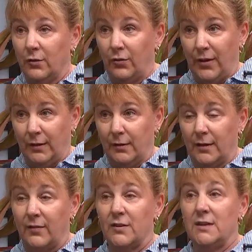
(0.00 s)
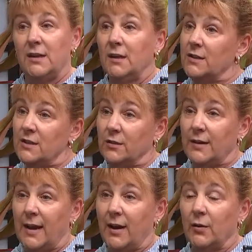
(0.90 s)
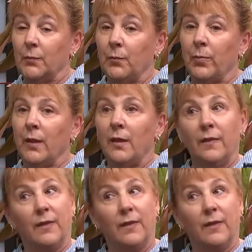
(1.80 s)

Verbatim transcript: 2017 until now, mm -hmm.